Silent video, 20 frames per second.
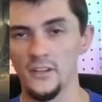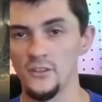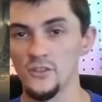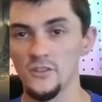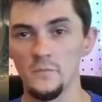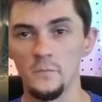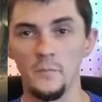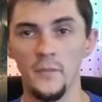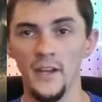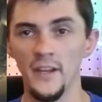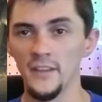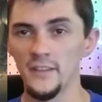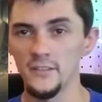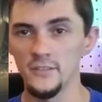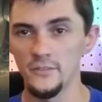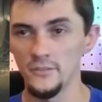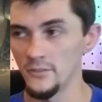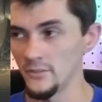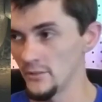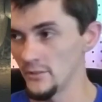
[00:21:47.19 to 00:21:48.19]
Just buy the
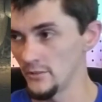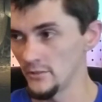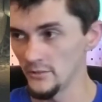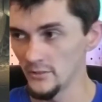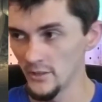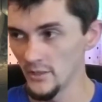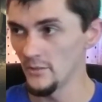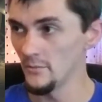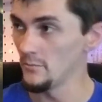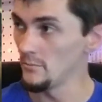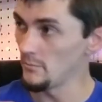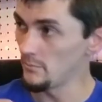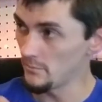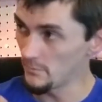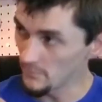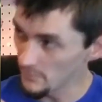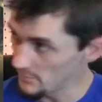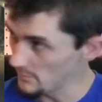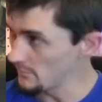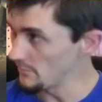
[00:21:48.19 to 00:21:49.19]
tool,
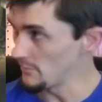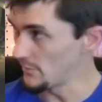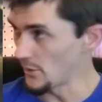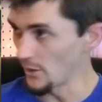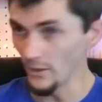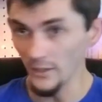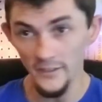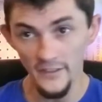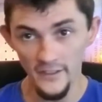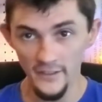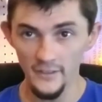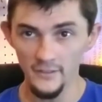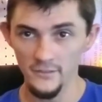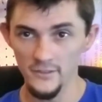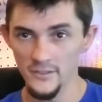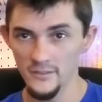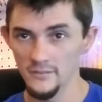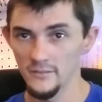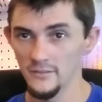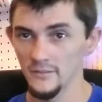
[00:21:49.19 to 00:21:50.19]
pull it out,
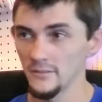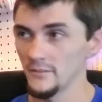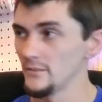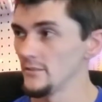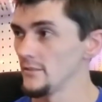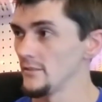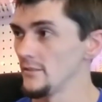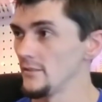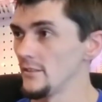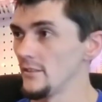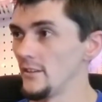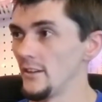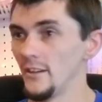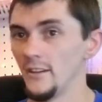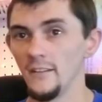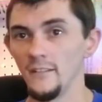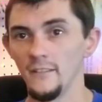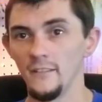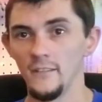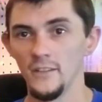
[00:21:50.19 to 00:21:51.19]

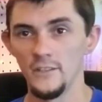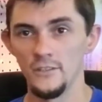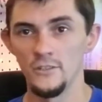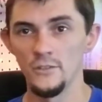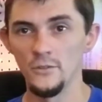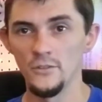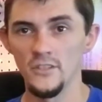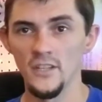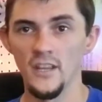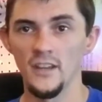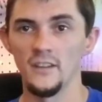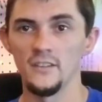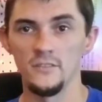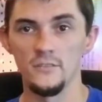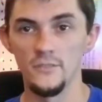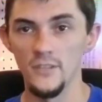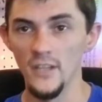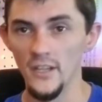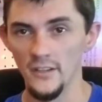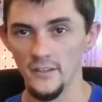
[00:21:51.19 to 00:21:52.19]
2 seconds,
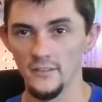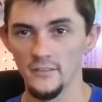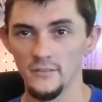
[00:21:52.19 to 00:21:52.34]
you're done.